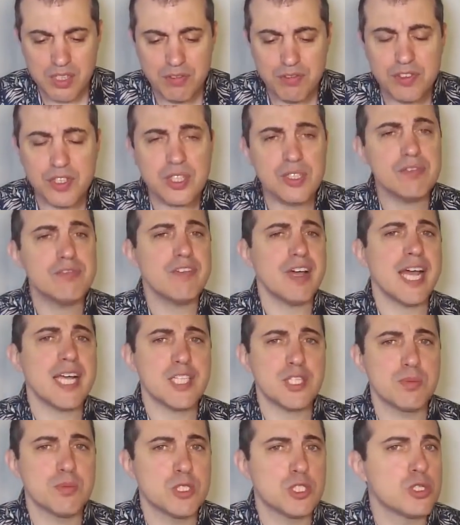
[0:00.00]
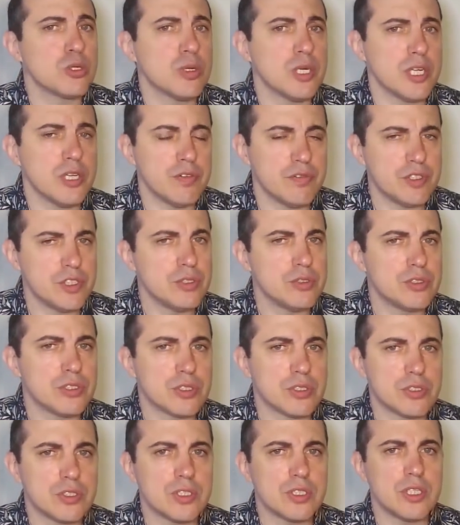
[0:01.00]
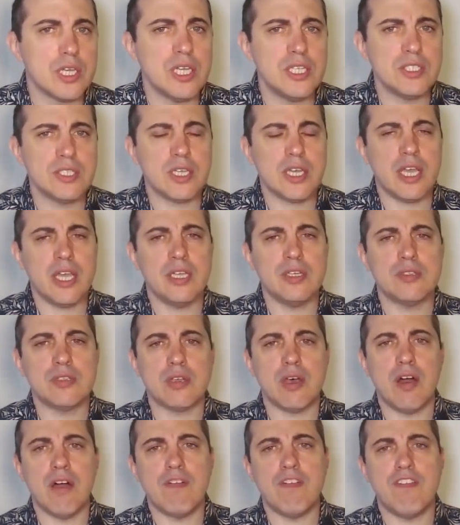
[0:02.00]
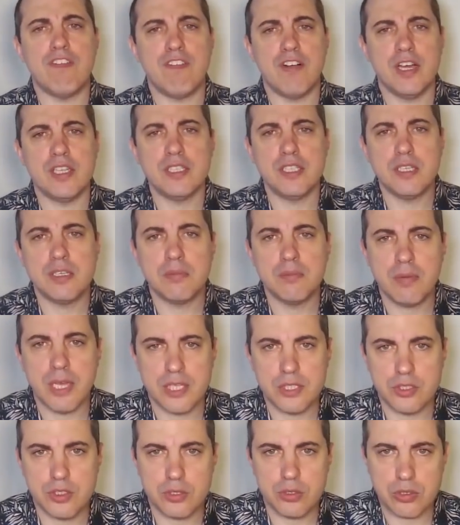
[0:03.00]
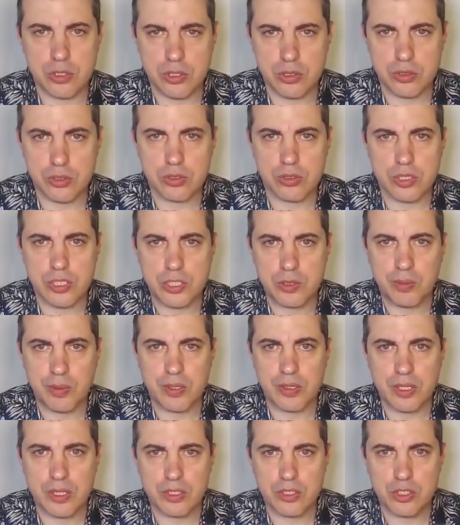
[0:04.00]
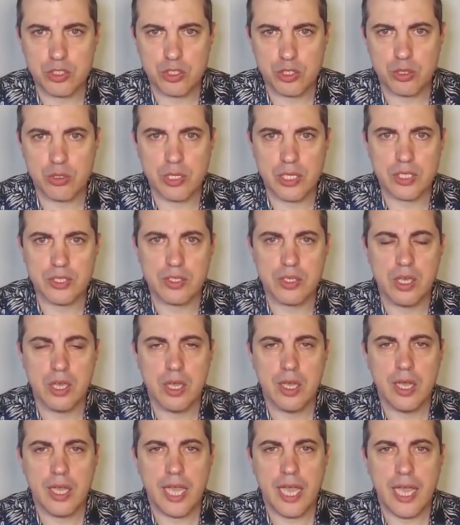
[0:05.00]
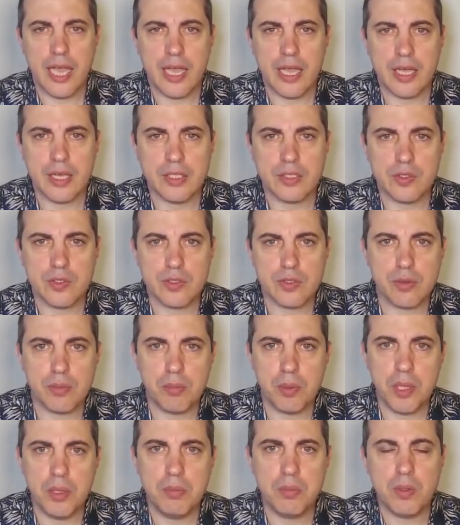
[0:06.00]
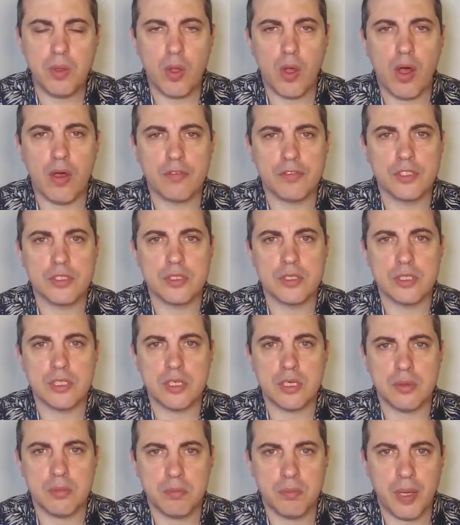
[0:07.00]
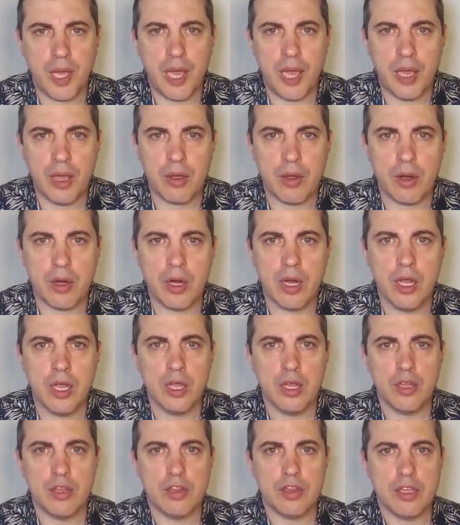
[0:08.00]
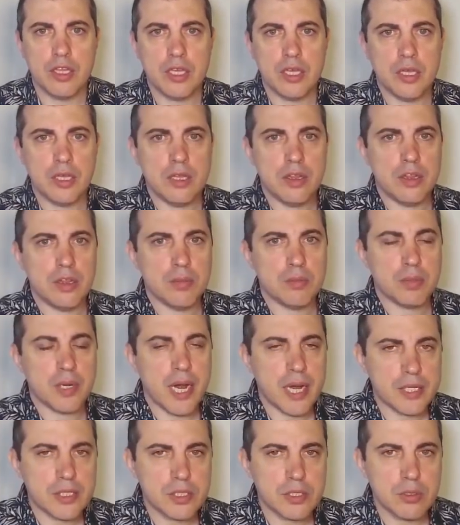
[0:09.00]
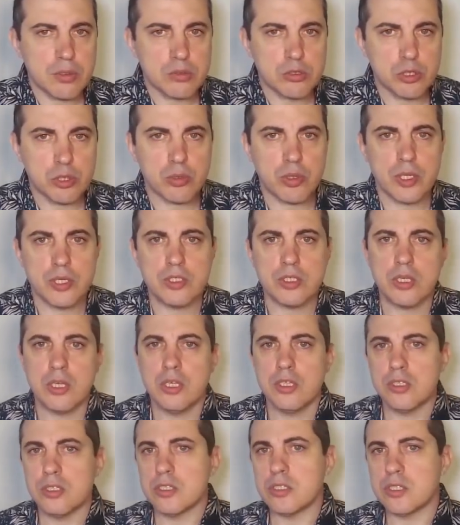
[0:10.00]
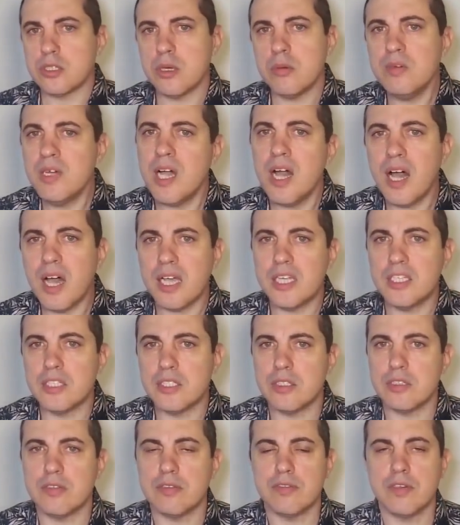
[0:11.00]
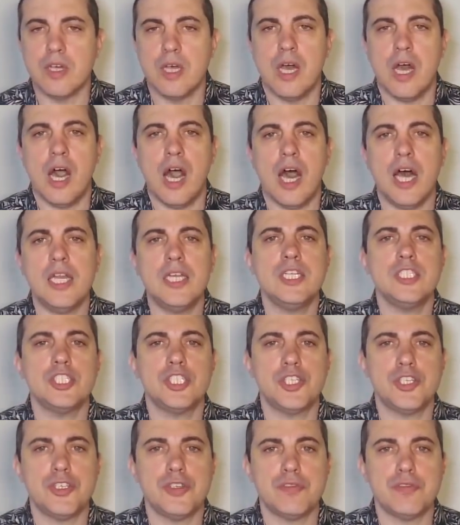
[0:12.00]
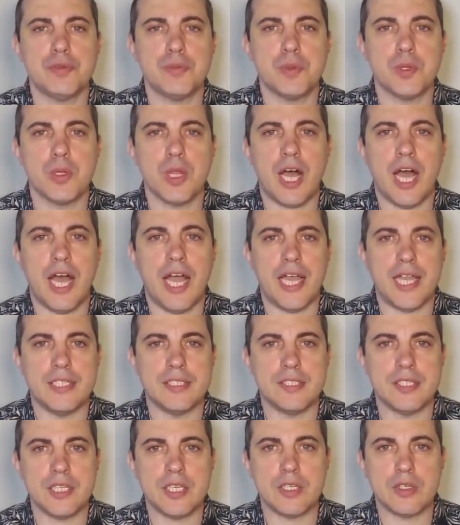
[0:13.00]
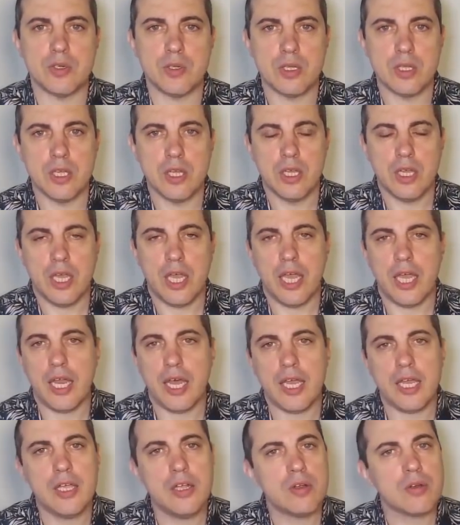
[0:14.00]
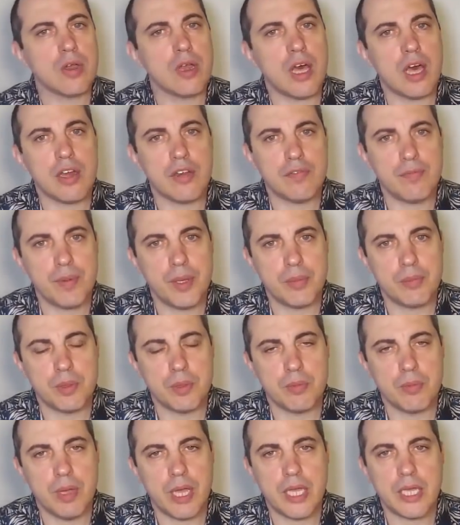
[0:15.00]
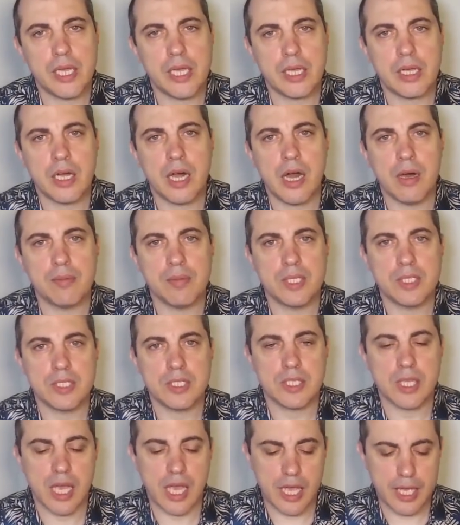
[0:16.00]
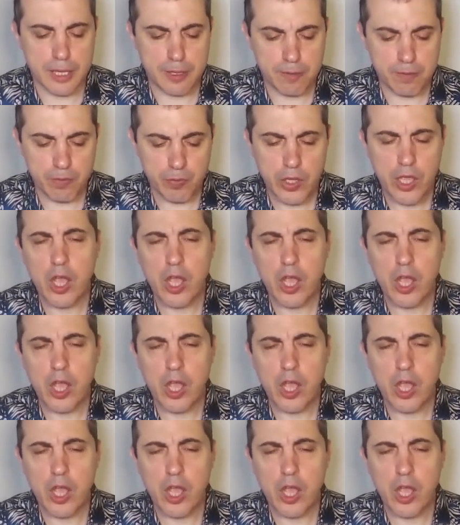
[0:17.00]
for the vast majority of users, this is a fundamental user experience choice. And people often compare the, the practical choice to some kind of unachievable ideal. And I hear a lot of people making comments like,